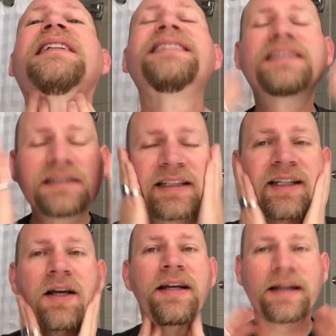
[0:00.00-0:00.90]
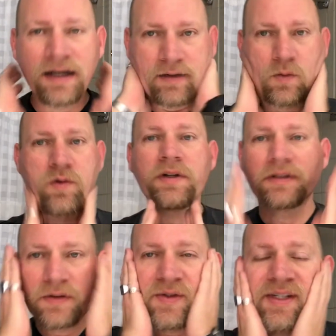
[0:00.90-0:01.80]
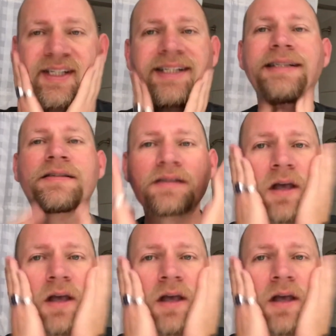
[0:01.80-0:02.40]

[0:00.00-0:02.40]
still need to get on ordering those seeds.